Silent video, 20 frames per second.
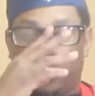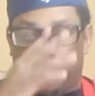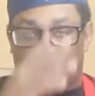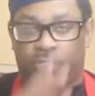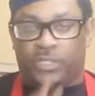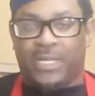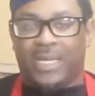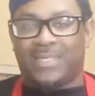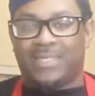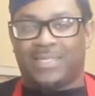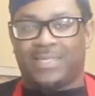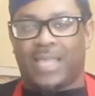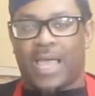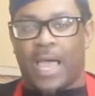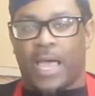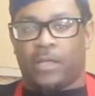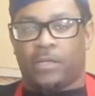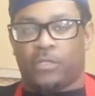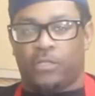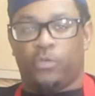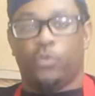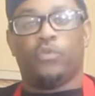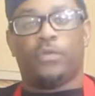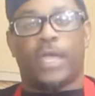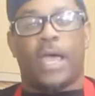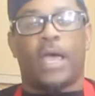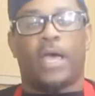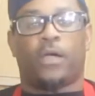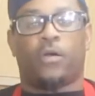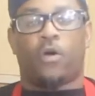do
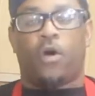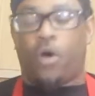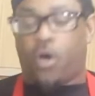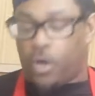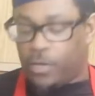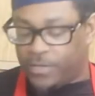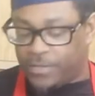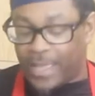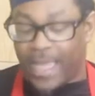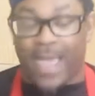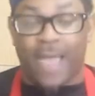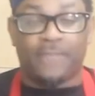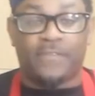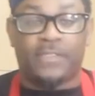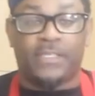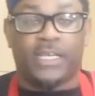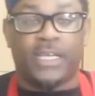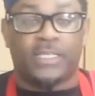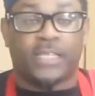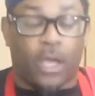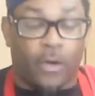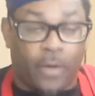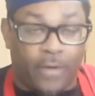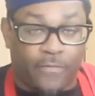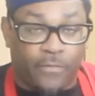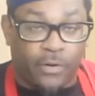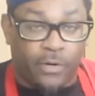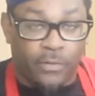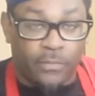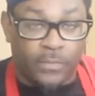not cause to have cheese.
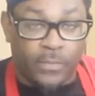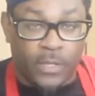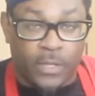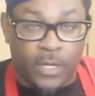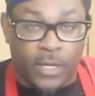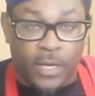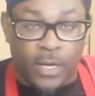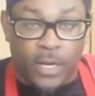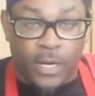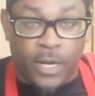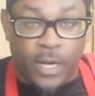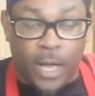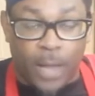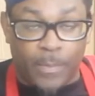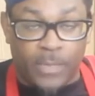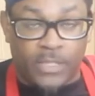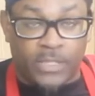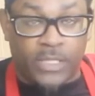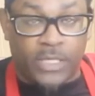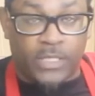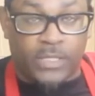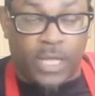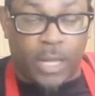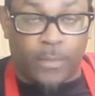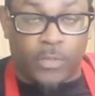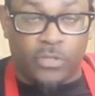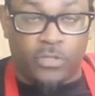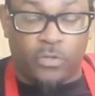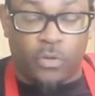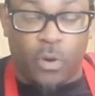However, I'm a cheese
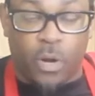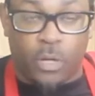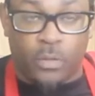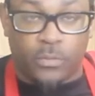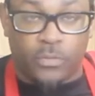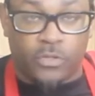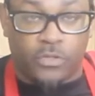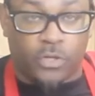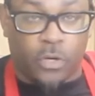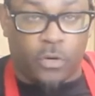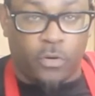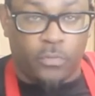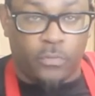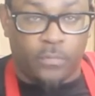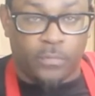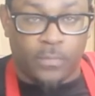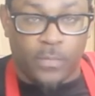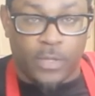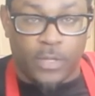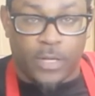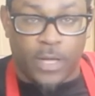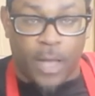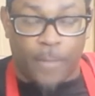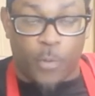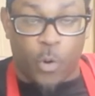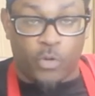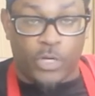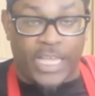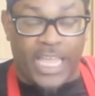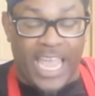connoisseur, so I'm
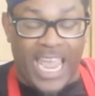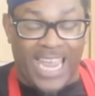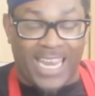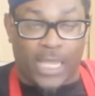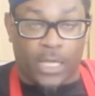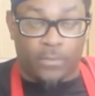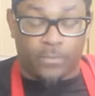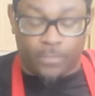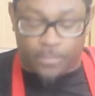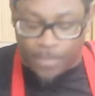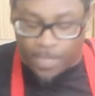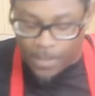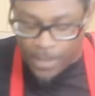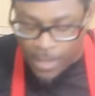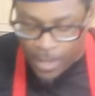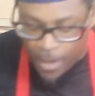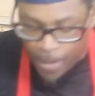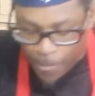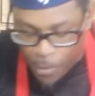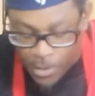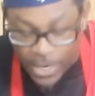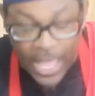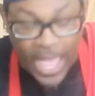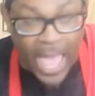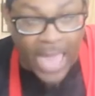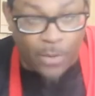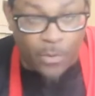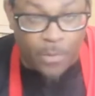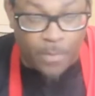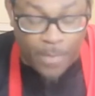going to eat it. I'm going to
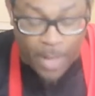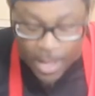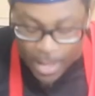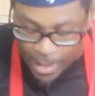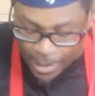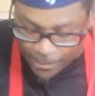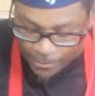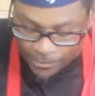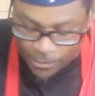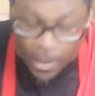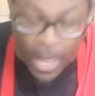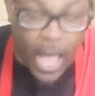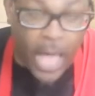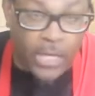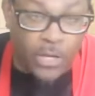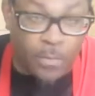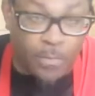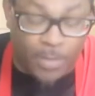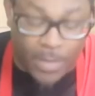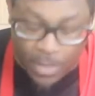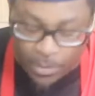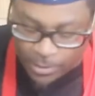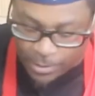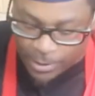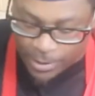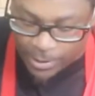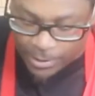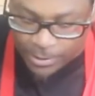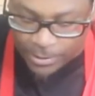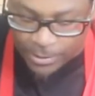add it with mine. So how you build
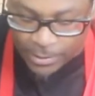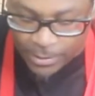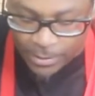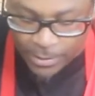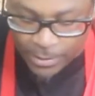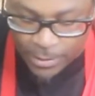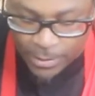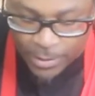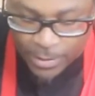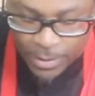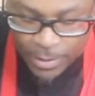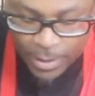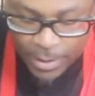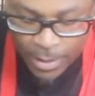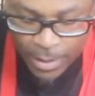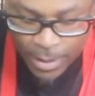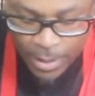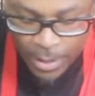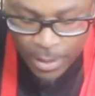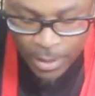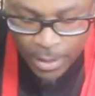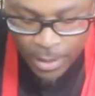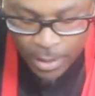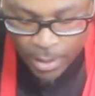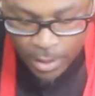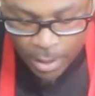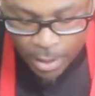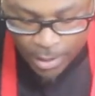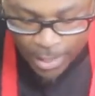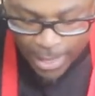this?
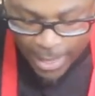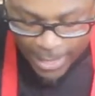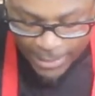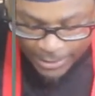You're going to add